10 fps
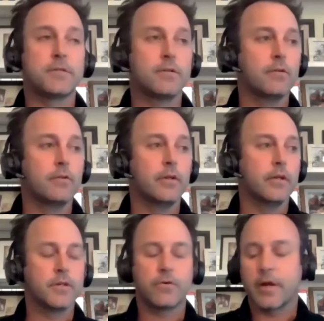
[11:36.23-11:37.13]
absolutely.
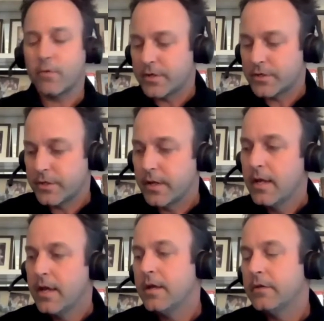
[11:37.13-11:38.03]
It's a great question.
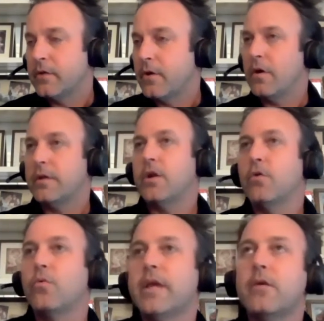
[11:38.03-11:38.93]
So,
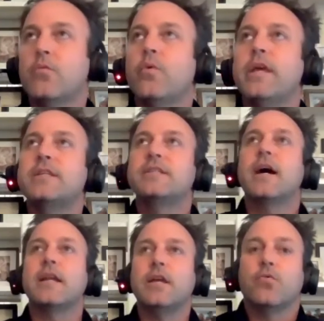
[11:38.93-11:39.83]
we
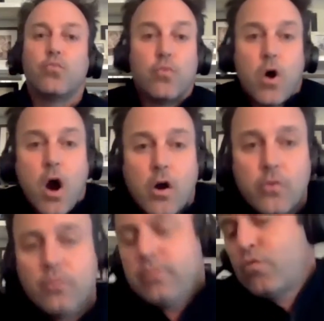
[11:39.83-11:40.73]
studied
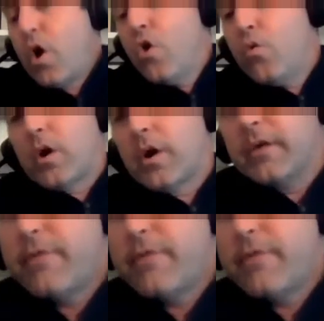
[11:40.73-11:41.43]
our row work